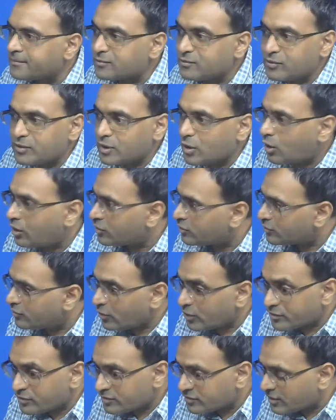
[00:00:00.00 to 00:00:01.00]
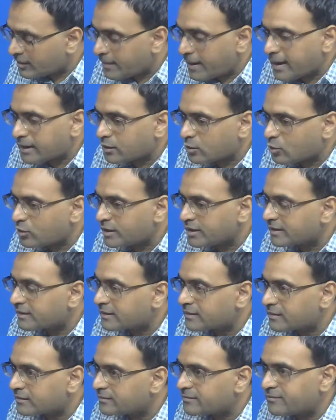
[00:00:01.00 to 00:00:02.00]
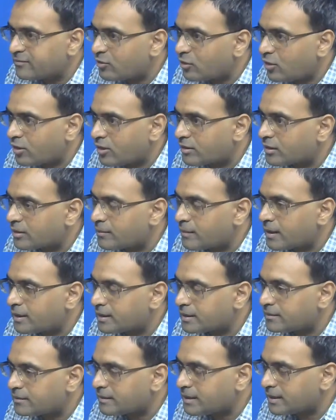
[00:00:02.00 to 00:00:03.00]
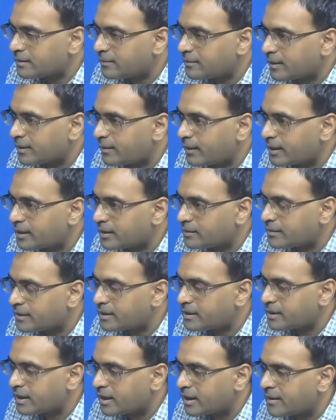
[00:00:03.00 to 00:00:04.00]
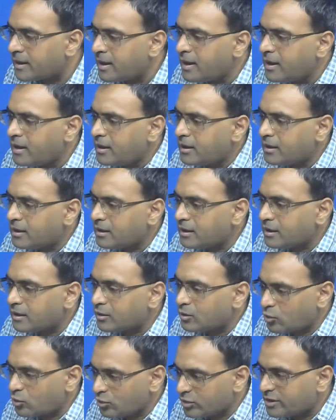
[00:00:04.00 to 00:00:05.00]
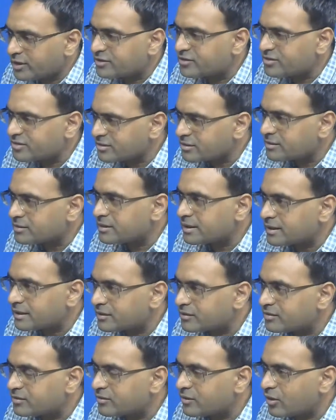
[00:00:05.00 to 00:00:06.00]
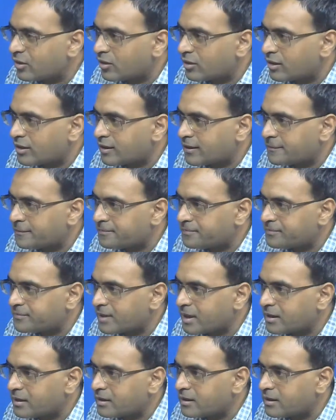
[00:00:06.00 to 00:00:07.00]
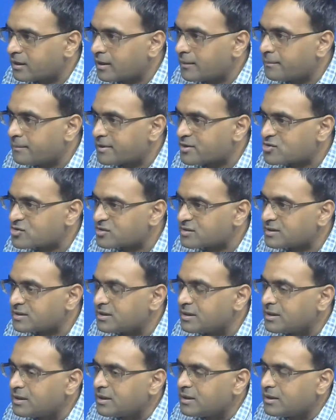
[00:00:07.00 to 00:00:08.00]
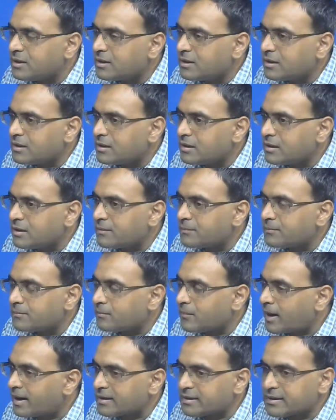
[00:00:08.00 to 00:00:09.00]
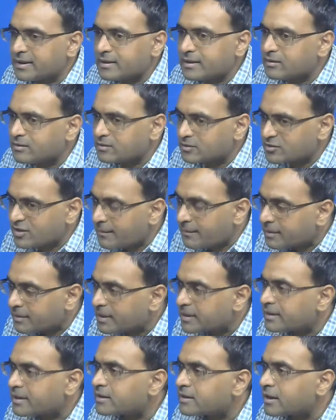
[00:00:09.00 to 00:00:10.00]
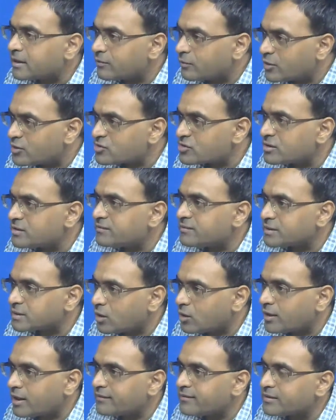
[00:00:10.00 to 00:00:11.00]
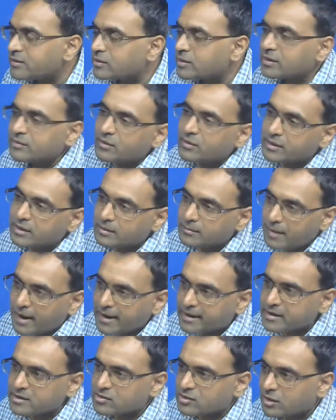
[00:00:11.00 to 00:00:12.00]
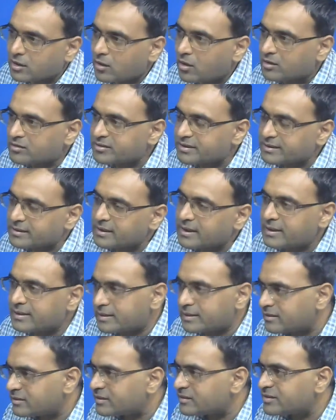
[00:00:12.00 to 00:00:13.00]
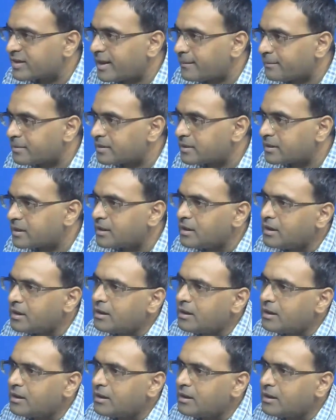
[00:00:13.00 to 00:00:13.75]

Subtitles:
we also, for subband coding, for multimedia coders, that is for compression, and then sampling rate conversion without having to convert it back into analog signal and then resample.